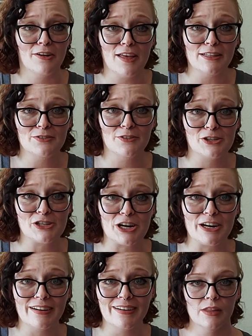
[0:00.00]
that's for
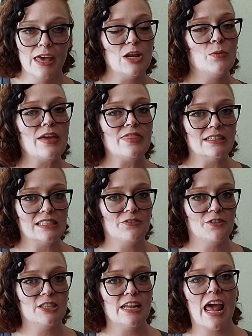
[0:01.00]
sure. Anyway, that's it
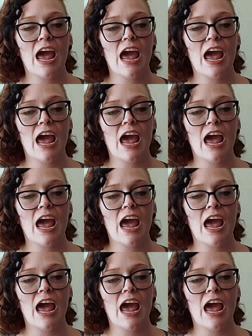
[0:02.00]
for today.